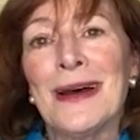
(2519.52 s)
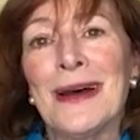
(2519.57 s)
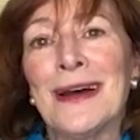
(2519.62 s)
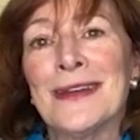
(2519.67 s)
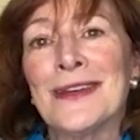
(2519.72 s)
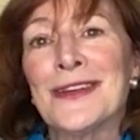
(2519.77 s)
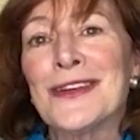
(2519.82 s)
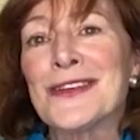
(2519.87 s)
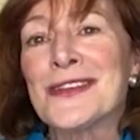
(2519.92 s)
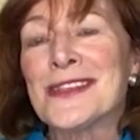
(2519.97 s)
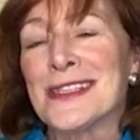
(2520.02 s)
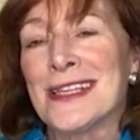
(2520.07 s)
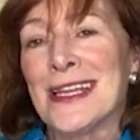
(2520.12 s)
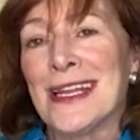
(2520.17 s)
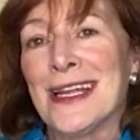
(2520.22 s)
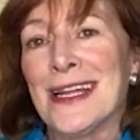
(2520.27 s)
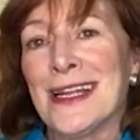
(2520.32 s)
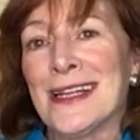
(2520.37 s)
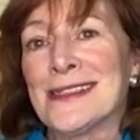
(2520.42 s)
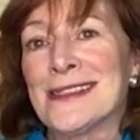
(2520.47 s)

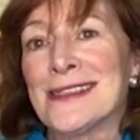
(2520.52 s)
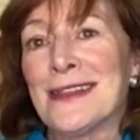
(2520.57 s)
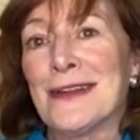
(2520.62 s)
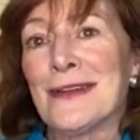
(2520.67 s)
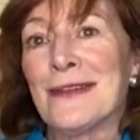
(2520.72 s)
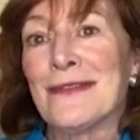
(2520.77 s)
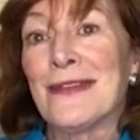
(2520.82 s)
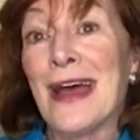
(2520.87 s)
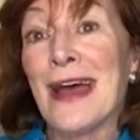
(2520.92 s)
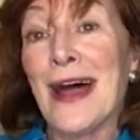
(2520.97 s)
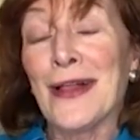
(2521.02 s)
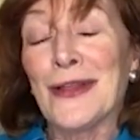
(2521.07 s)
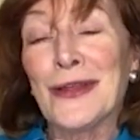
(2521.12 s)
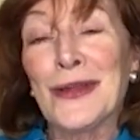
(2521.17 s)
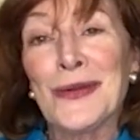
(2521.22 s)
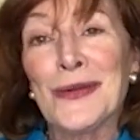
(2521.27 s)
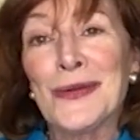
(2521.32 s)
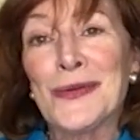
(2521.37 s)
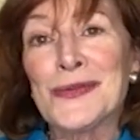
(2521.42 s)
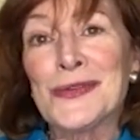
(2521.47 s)
understands their
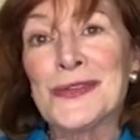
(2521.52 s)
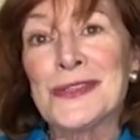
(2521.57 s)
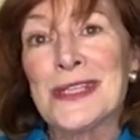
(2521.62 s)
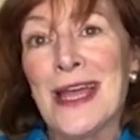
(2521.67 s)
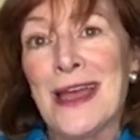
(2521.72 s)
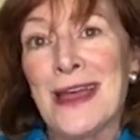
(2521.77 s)
values